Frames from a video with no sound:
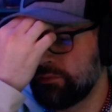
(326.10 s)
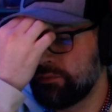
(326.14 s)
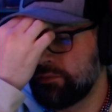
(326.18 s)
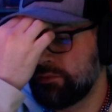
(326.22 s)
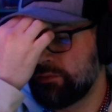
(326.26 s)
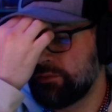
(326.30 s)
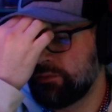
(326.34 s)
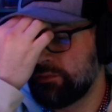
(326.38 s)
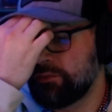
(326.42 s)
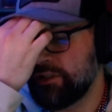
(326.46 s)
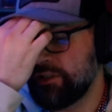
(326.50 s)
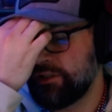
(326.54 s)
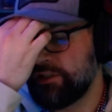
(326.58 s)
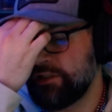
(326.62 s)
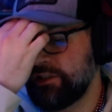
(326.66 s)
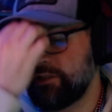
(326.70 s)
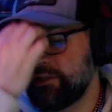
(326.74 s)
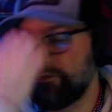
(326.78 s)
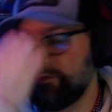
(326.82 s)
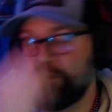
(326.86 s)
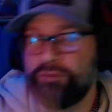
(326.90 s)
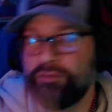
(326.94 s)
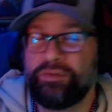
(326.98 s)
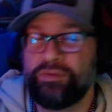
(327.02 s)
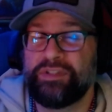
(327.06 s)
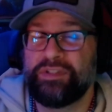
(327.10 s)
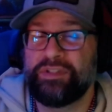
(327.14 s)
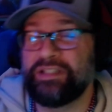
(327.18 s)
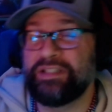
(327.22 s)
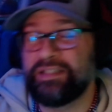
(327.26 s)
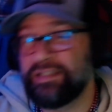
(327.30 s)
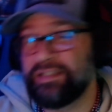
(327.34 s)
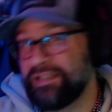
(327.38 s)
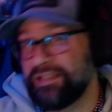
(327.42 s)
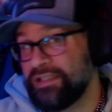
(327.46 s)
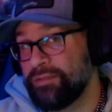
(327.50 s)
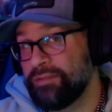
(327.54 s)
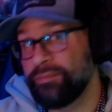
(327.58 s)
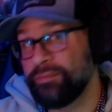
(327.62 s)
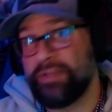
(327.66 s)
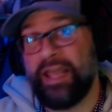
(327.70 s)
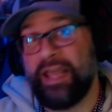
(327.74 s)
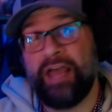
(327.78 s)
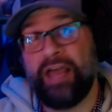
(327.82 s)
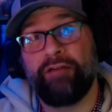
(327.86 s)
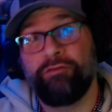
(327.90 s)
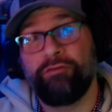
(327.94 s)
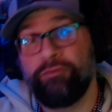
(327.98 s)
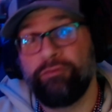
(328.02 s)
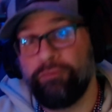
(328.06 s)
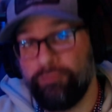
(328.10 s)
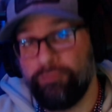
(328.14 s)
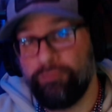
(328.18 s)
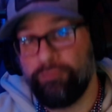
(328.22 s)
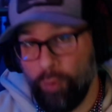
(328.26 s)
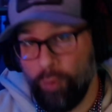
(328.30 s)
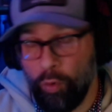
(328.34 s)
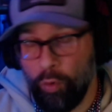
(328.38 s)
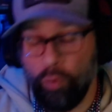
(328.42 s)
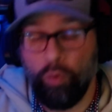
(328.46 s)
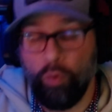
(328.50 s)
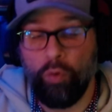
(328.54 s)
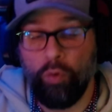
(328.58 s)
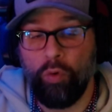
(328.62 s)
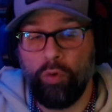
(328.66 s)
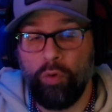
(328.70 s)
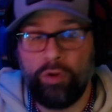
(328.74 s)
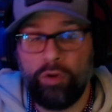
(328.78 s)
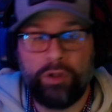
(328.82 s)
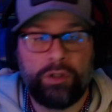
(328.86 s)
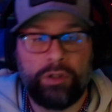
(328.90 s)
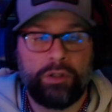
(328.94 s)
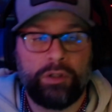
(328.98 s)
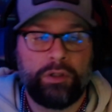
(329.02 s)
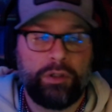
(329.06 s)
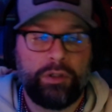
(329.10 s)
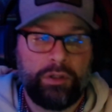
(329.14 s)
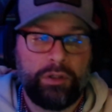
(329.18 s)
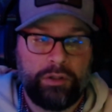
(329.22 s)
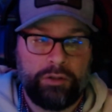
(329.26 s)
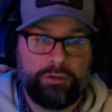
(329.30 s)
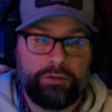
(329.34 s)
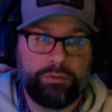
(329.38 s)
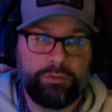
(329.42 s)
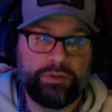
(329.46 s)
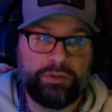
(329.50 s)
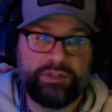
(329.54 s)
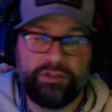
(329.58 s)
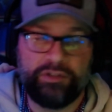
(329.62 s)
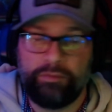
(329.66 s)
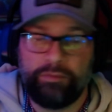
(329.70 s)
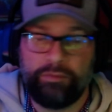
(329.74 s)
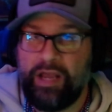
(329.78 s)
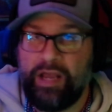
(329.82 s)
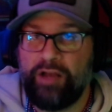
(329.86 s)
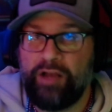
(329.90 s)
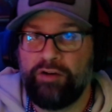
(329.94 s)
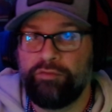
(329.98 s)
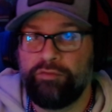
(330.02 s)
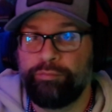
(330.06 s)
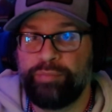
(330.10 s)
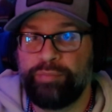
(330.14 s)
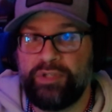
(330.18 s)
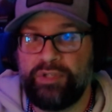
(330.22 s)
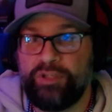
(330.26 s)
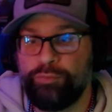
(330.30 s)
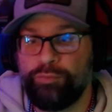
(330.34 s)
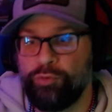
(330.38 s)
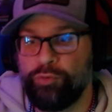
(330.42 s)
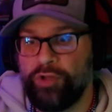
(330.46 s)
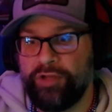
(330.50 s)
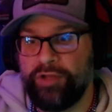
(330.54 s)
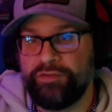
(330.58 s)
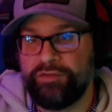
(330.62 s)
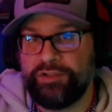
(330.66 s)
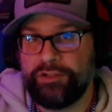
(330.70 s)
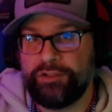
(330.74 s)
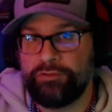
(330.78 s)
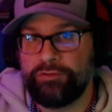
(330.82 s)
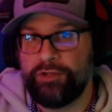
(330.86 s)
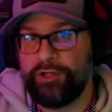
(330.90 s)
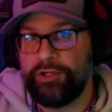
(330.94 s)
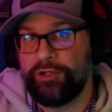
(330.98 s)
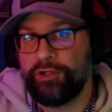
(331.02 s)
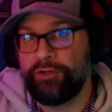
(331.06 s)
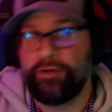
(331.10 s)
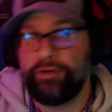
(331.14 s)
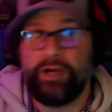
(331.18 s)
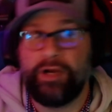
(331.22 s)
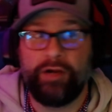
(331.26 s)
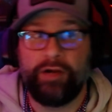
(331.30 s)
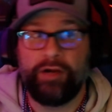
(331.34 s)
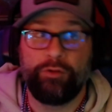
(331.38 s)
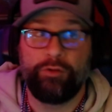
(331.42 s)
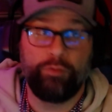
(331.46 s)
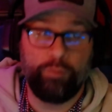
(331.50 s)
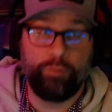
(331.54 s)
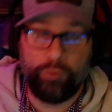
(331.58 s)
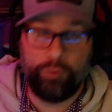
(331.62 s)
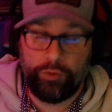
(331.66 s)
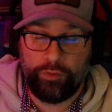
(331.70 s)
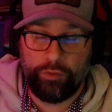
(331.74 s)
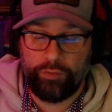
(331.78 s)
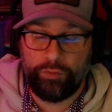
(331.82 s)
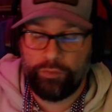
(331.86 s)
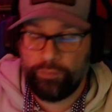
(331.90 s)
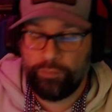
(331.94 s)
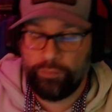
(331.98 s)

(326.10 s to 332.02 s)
doesn't even really seem that full with the amount of people I've seen running around in the world.